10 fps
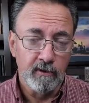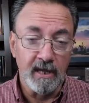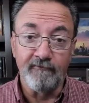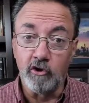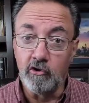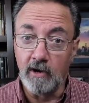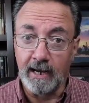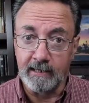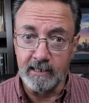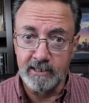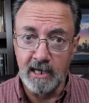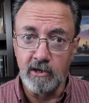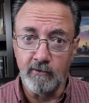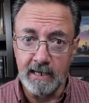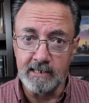if you do not
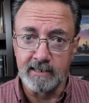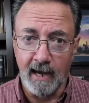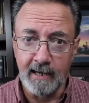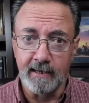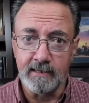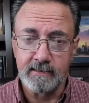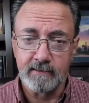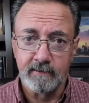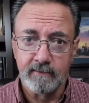continue in his kindness?